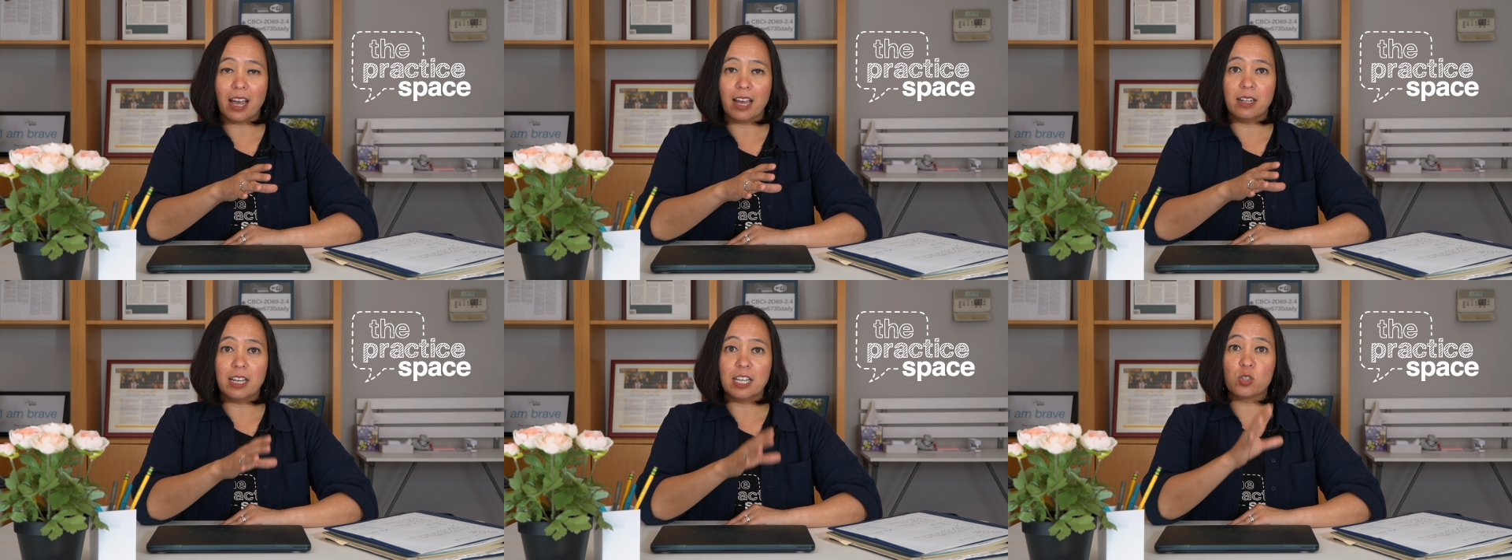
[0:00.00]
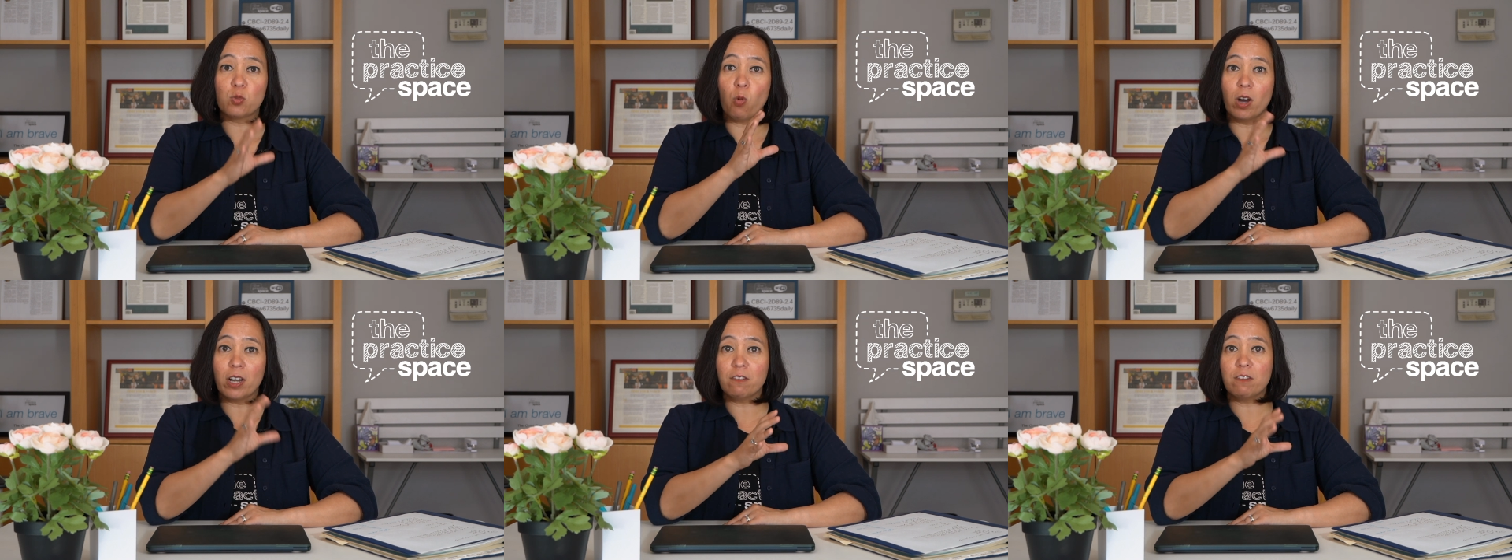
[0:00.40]
and it's
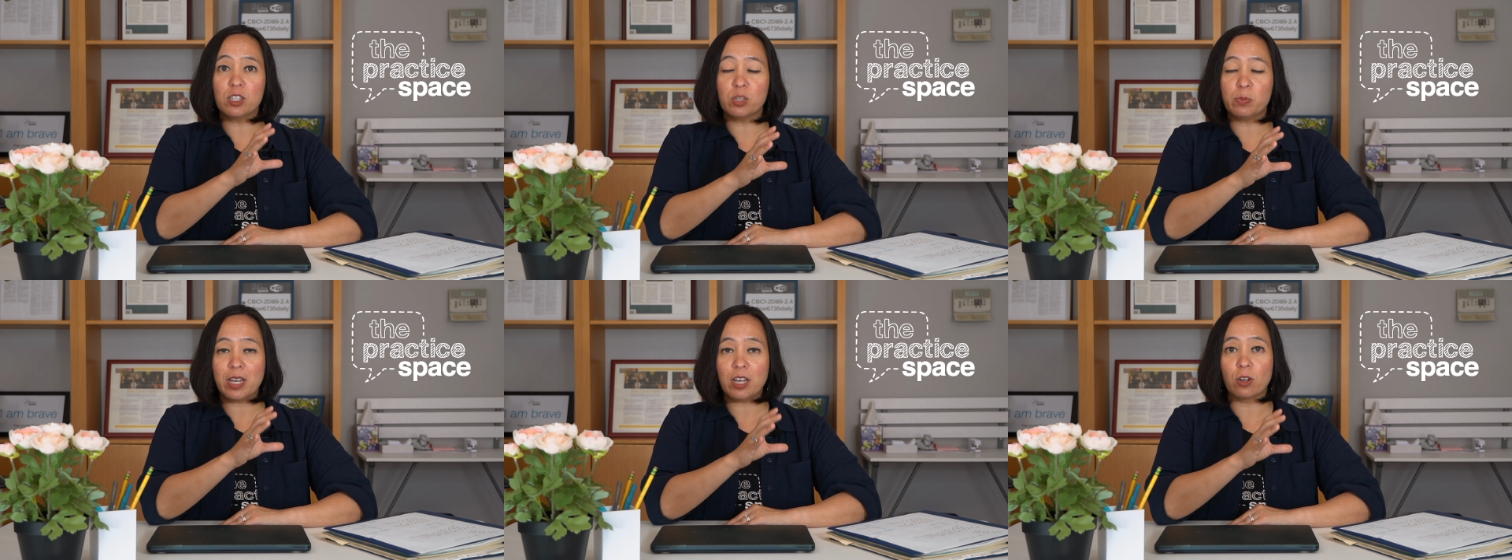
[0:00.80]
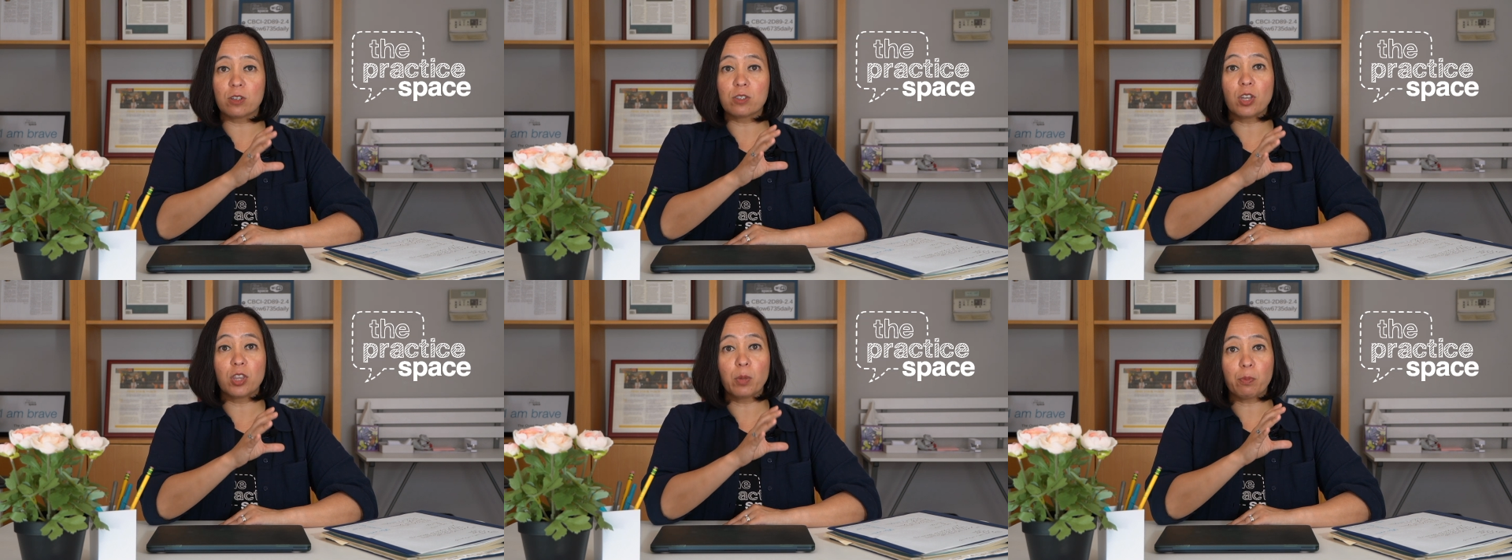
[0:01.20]
one of the
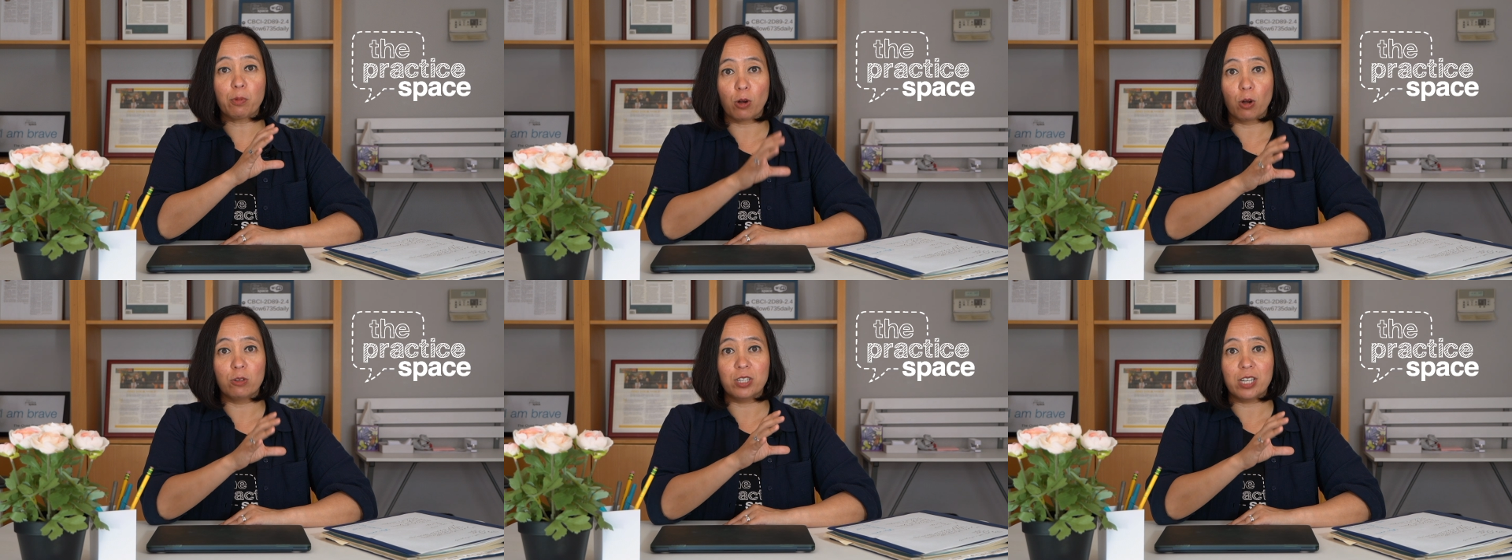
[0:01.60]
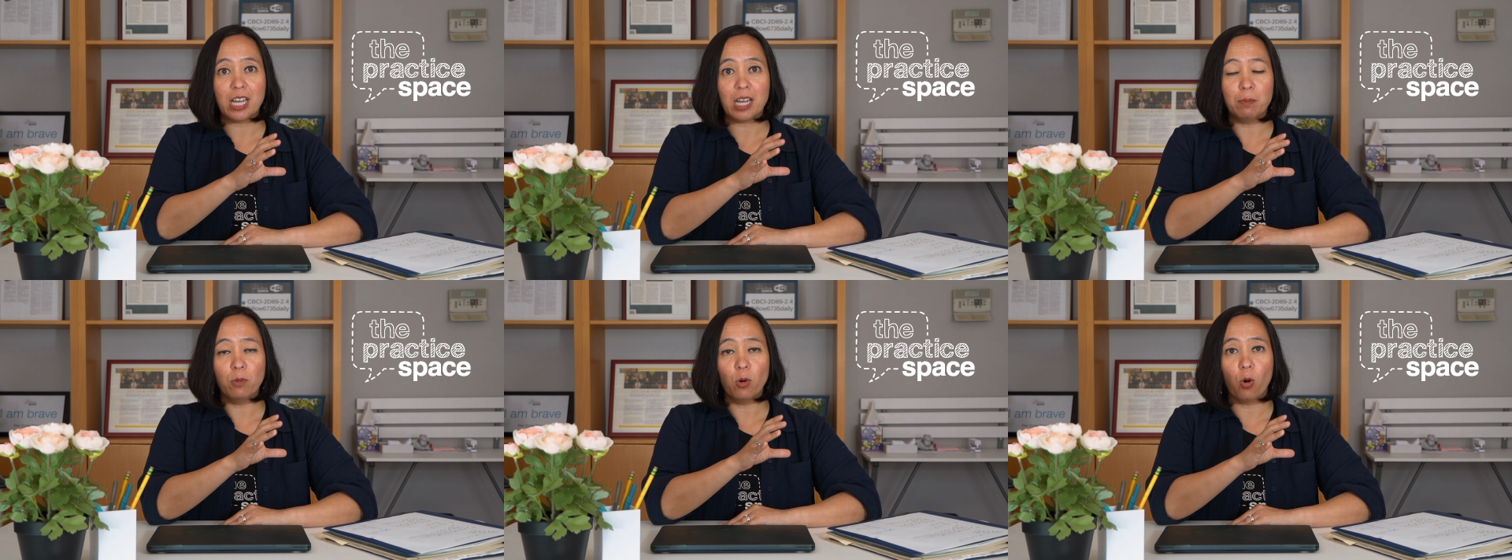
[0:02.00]
speakers on the pro team,